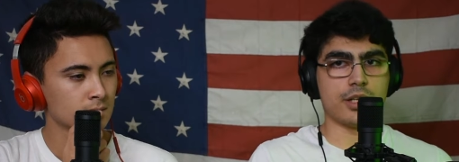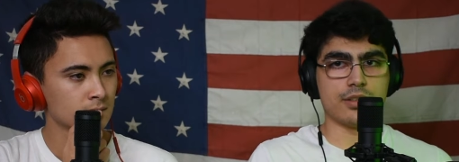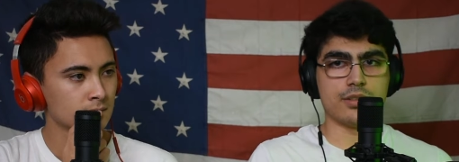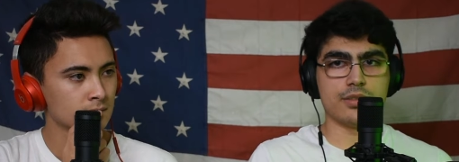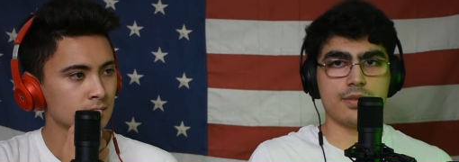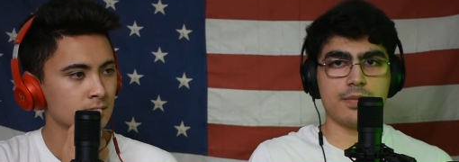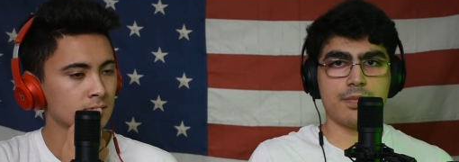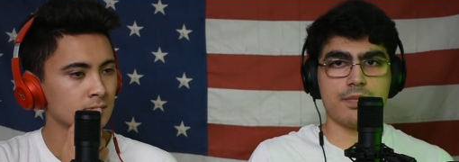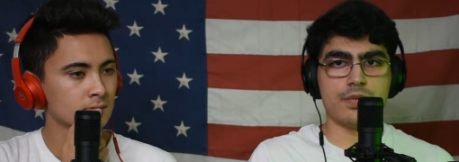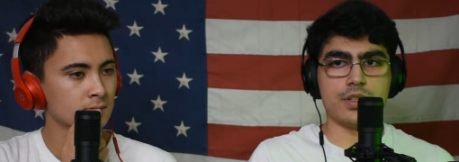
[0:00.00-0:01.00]
Speaker 1: upon it.
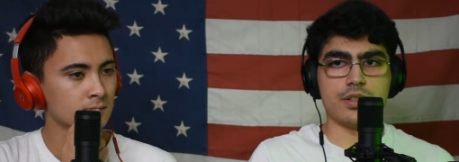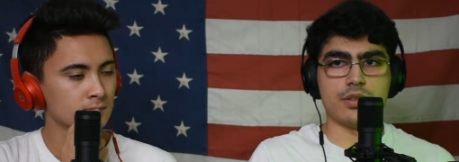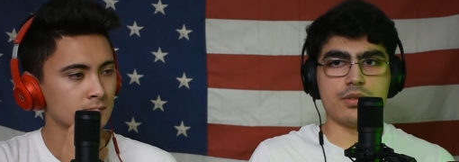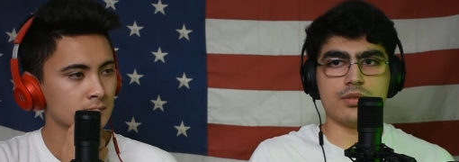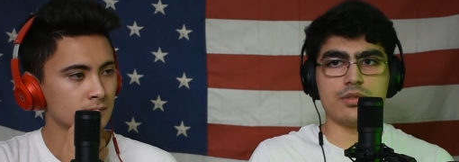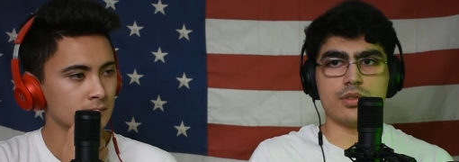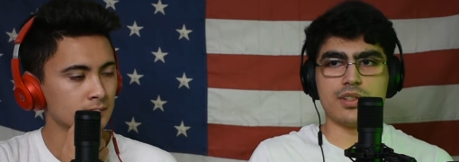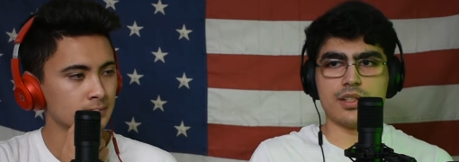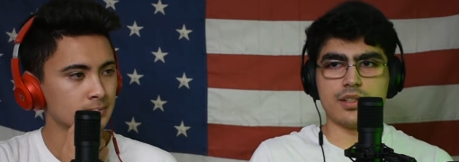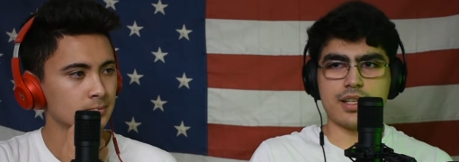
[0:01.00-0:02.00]
You know, so
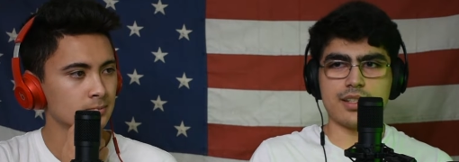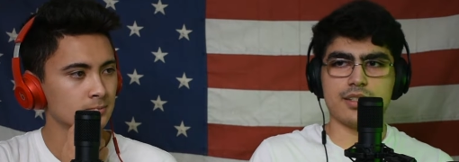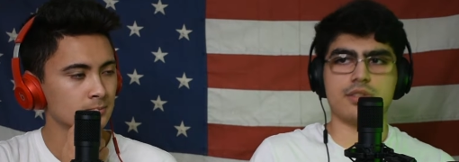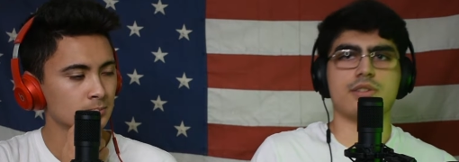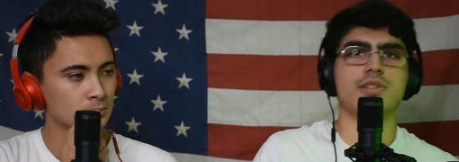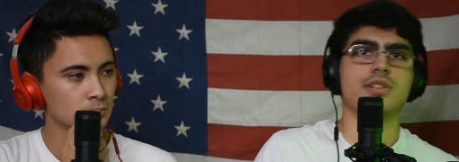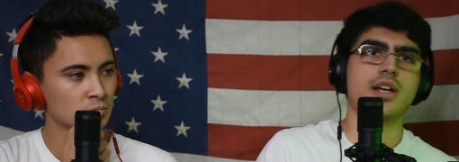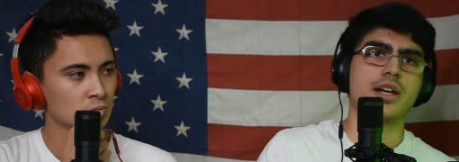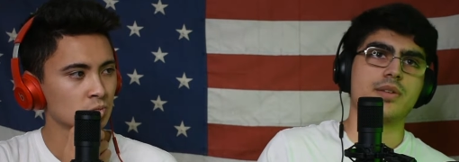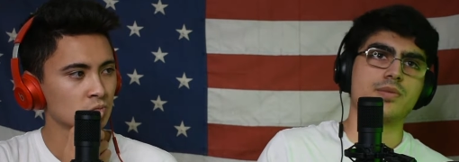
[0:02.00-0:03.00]
mm-hmm. it, I think it's a good
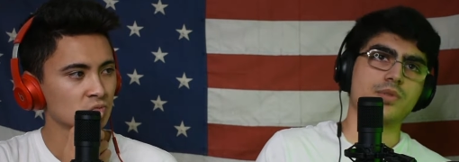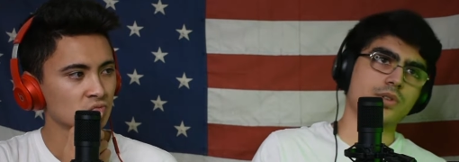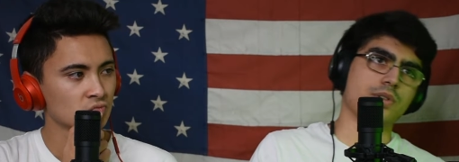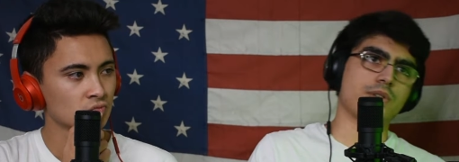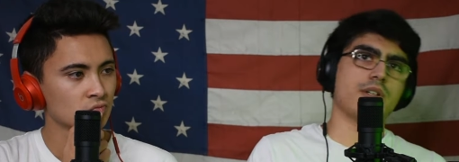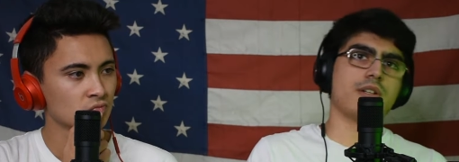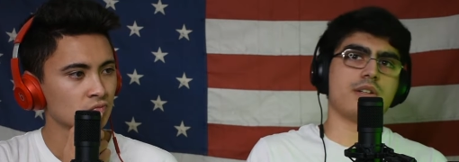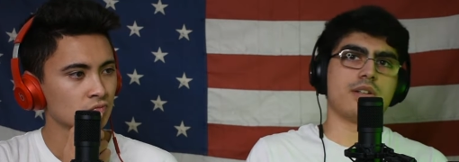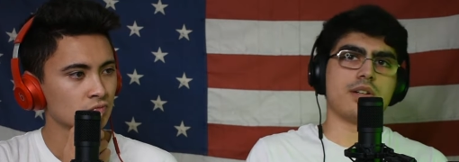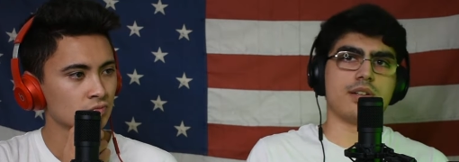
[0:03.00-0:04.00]
time for
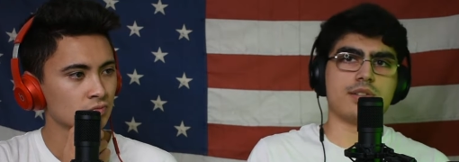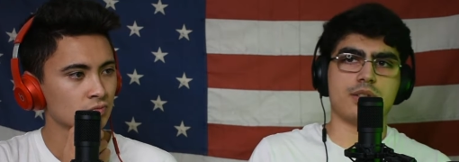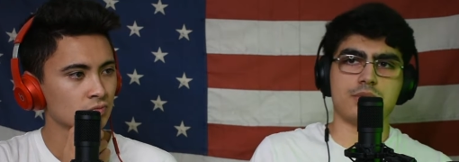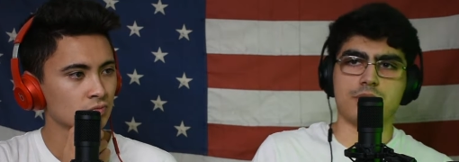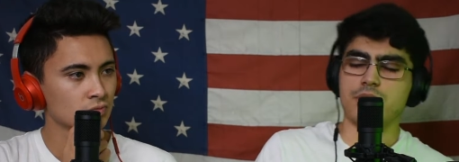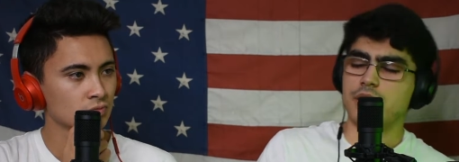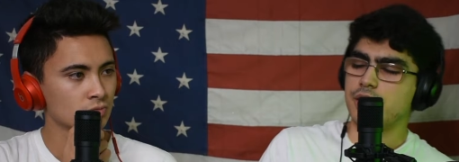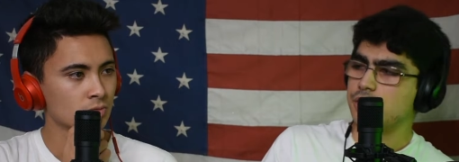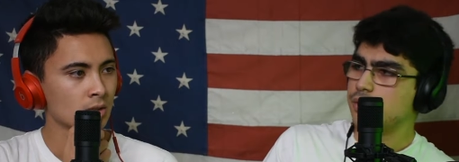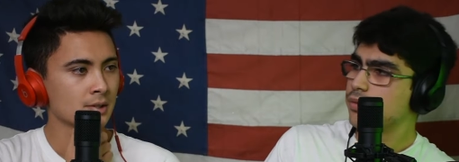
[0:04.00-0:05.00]
uh, self
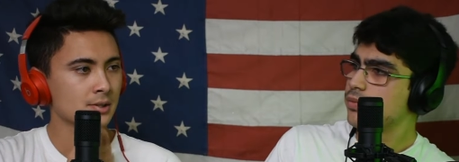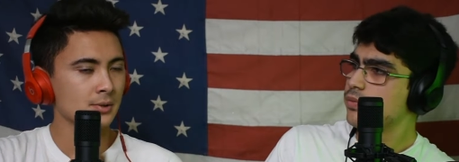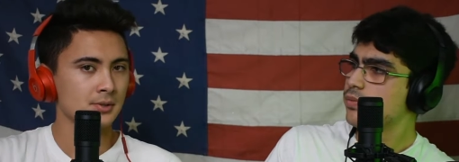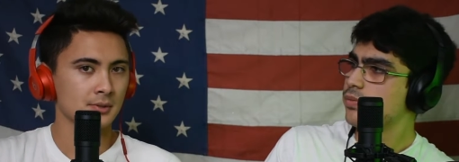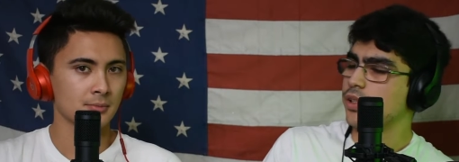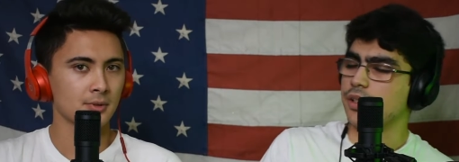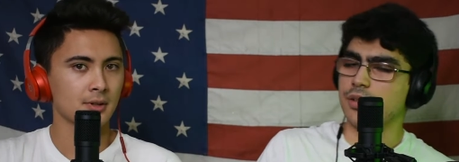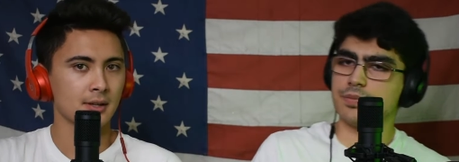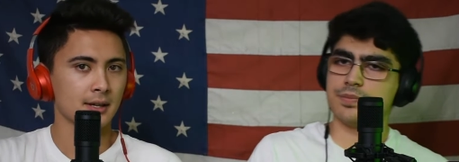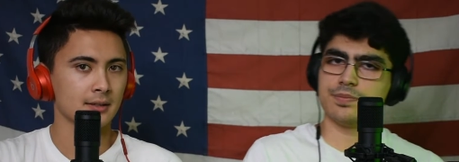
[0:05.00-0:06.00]
reflection. So it's really
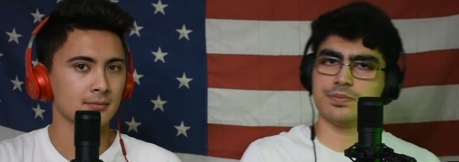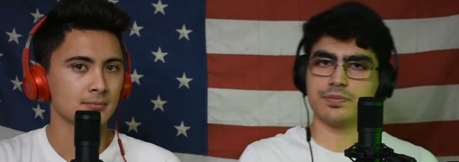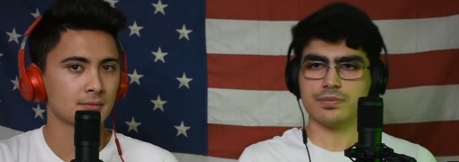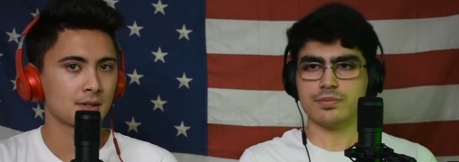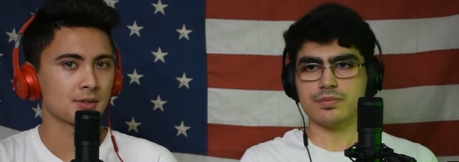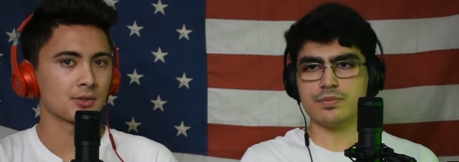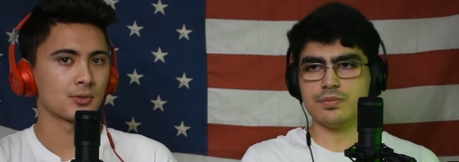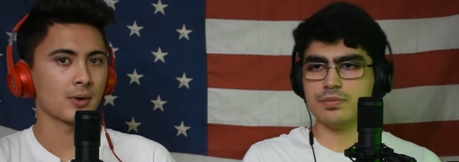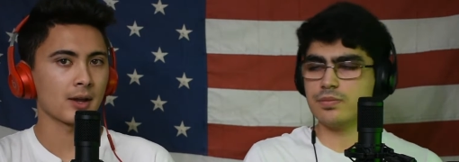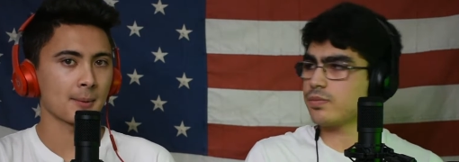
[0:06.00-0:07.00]
know?
Speaker 2: like an it's a
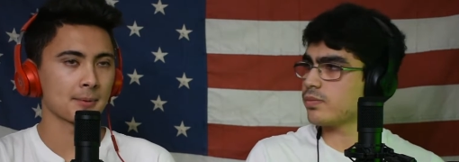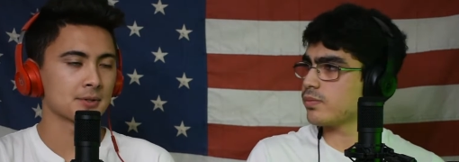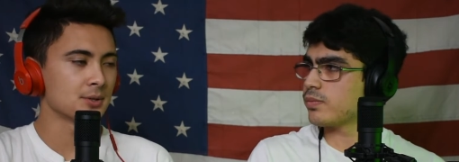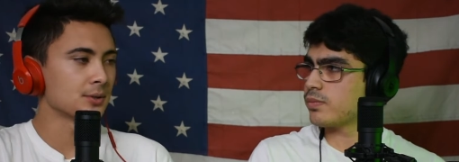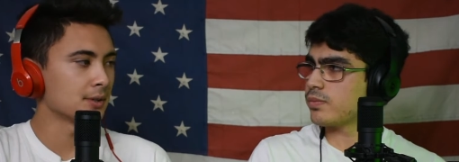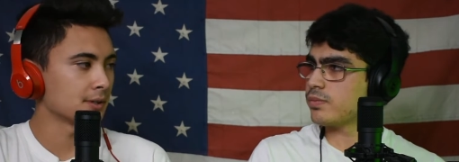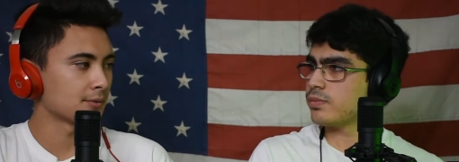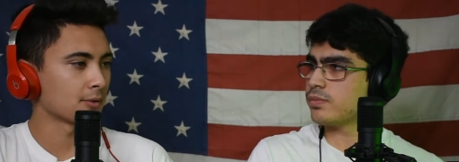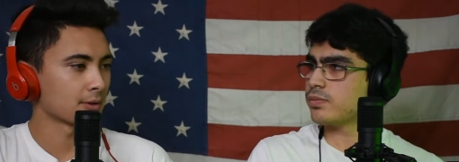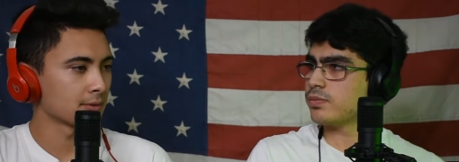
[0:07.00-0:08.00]
great opportunity
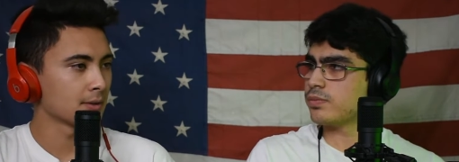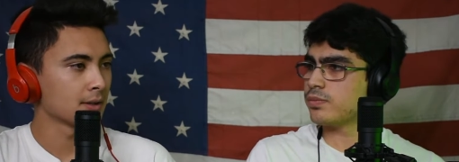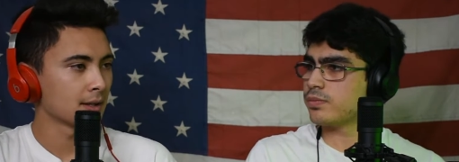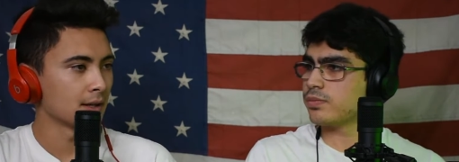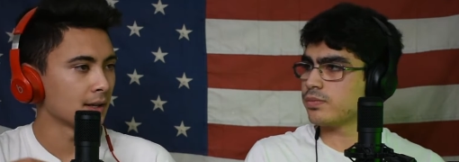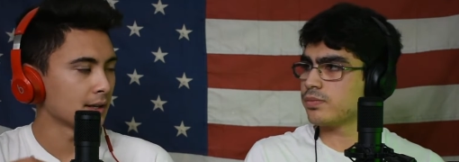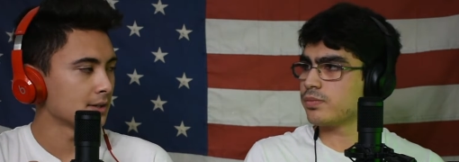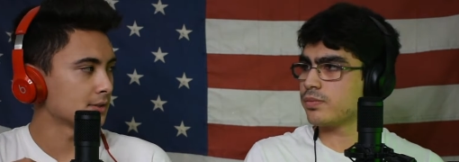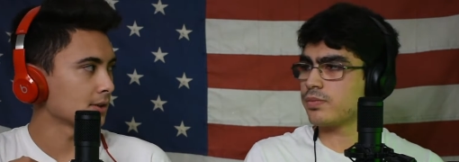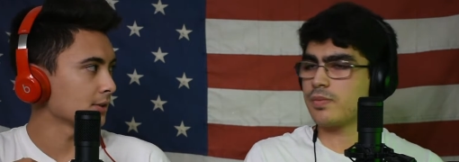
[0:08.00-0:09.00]
for an
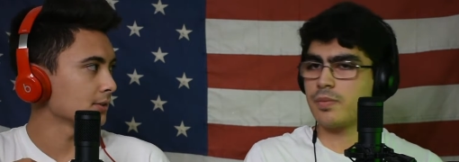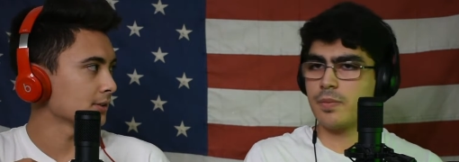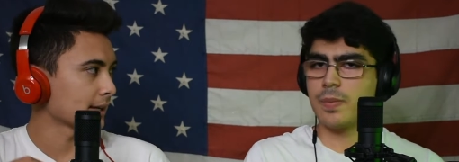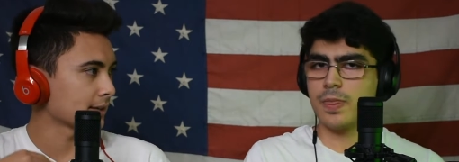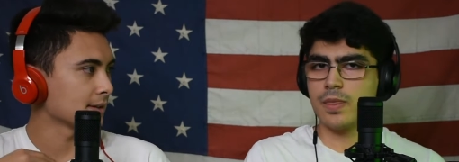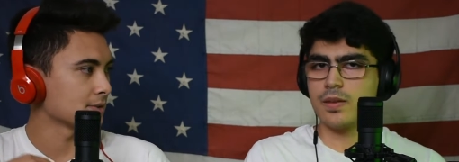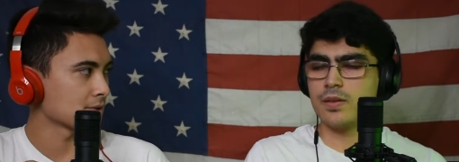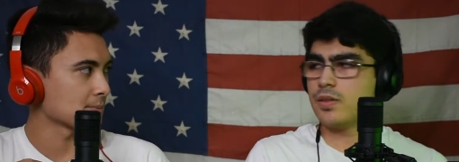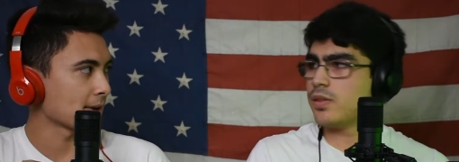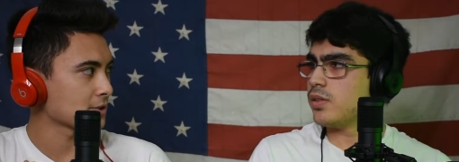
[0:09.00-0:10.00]
internal like
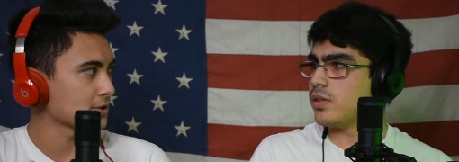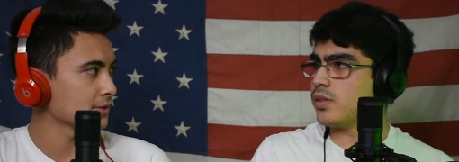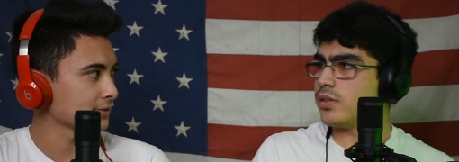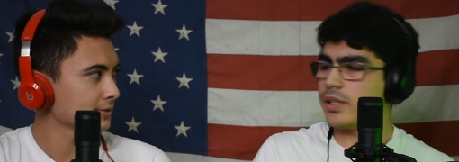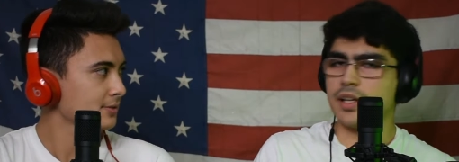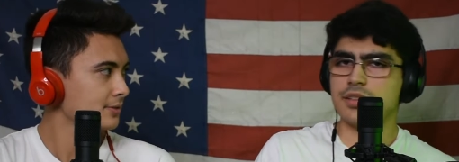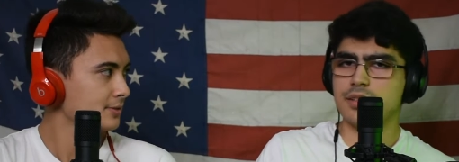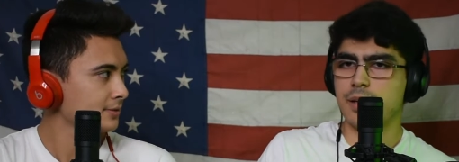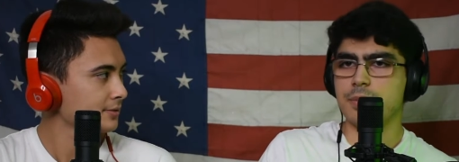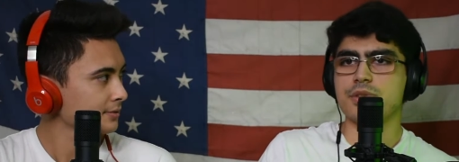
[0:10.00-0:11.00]
introspection.
Speaker 1: Yeah, it's
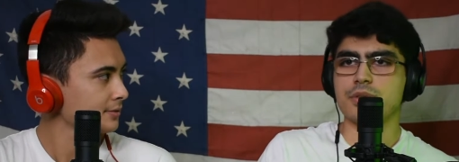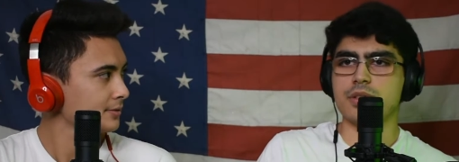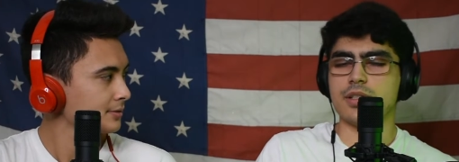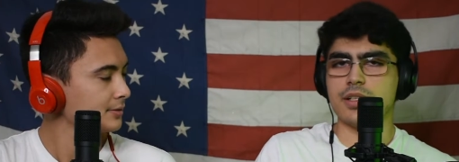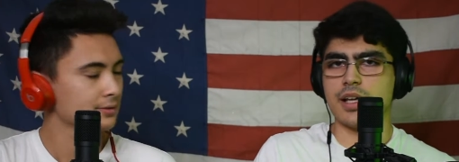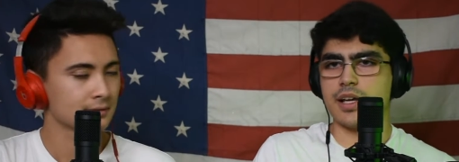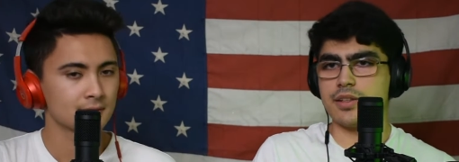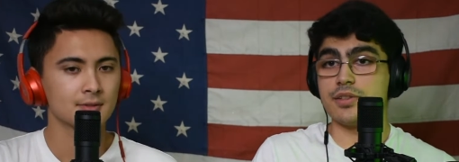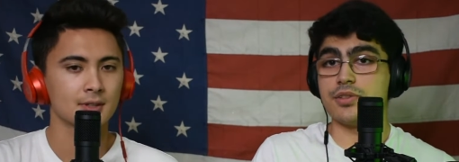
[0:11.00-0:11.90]
an opportunity that I